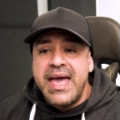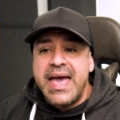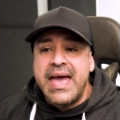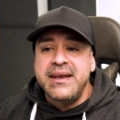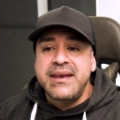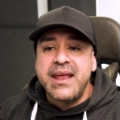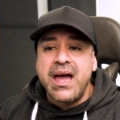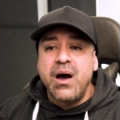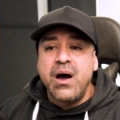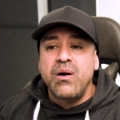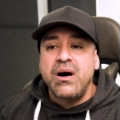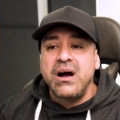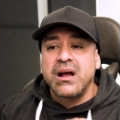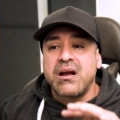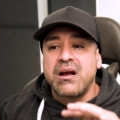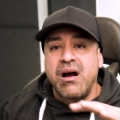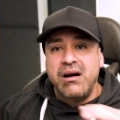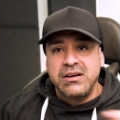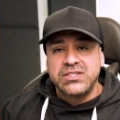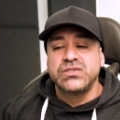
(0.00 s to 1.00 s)
And now a
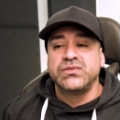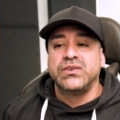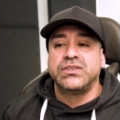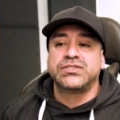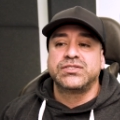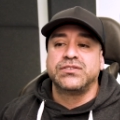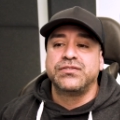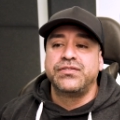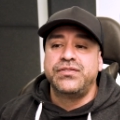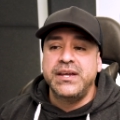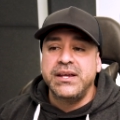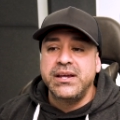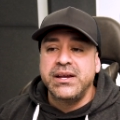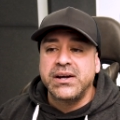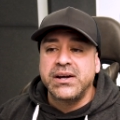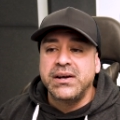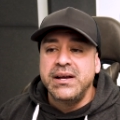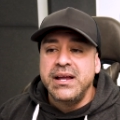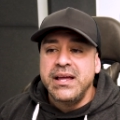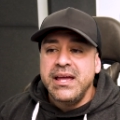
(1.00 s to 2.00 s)
controversial
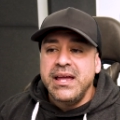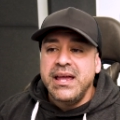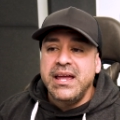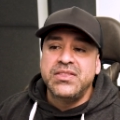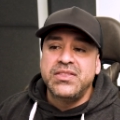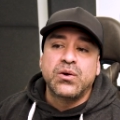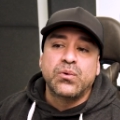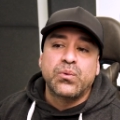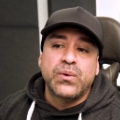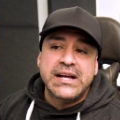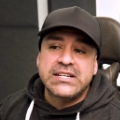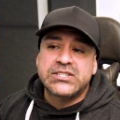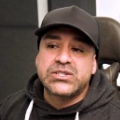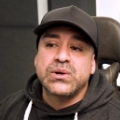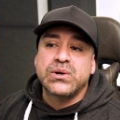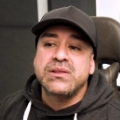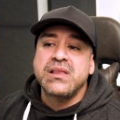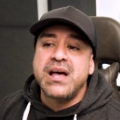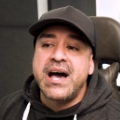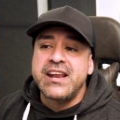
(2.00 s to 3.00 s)
figure in the
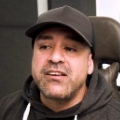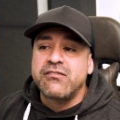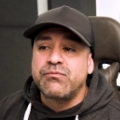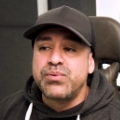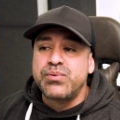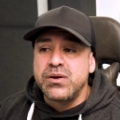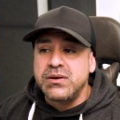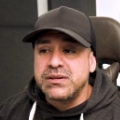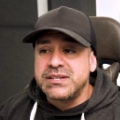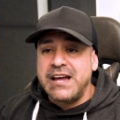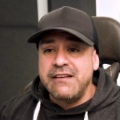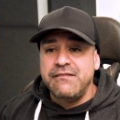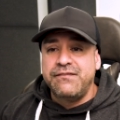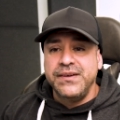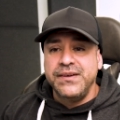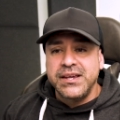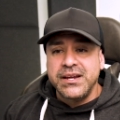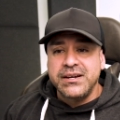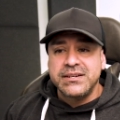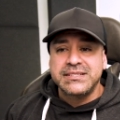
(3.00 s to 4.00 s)
retro line of prototype
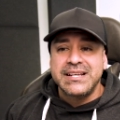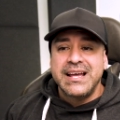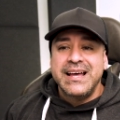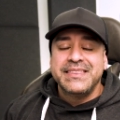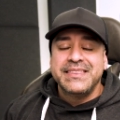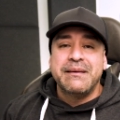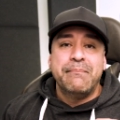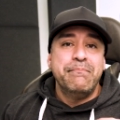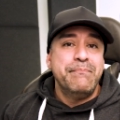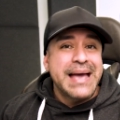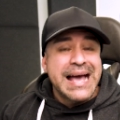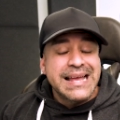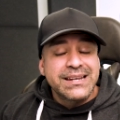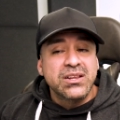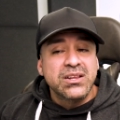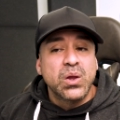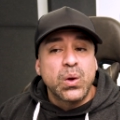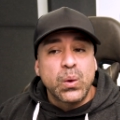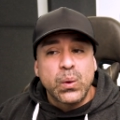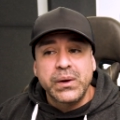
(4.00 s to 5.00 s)
figures, the
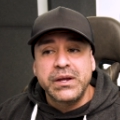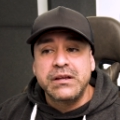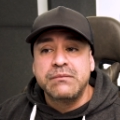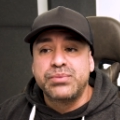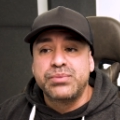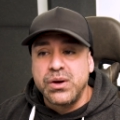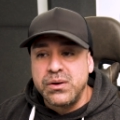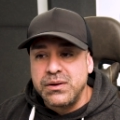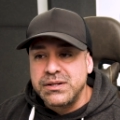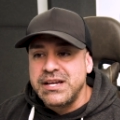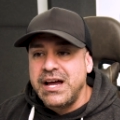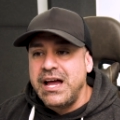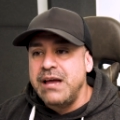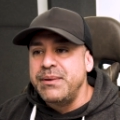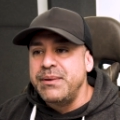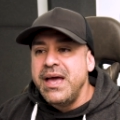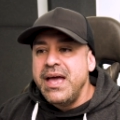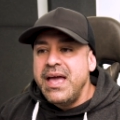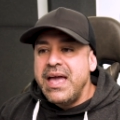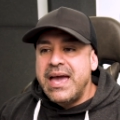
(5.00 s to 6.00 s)
Mandalorian prototype.